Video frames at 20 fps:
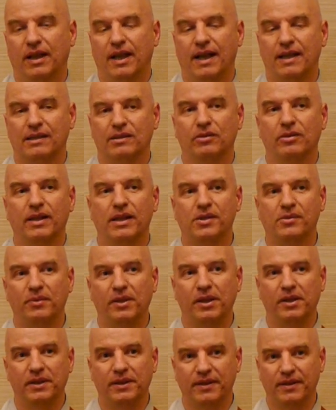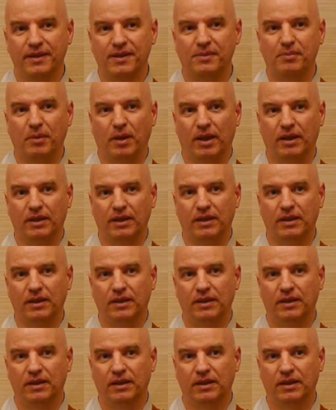As long as we are in this
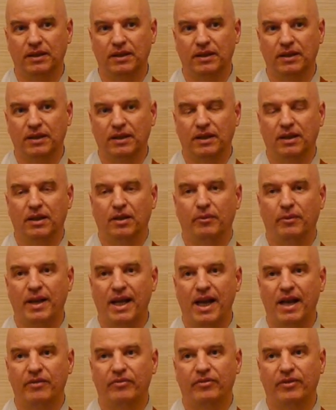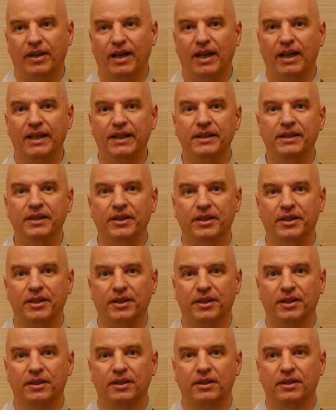body, we have a
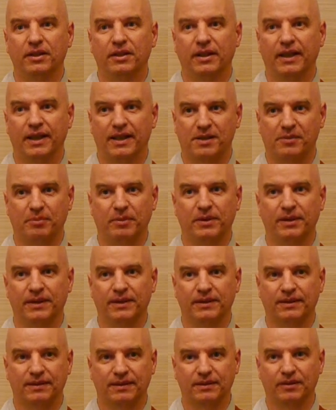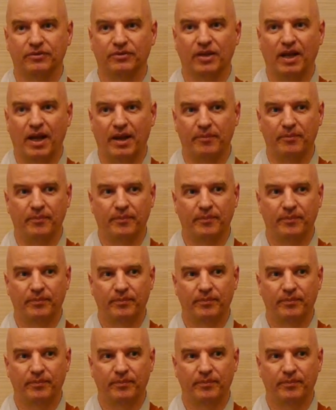linear experience of time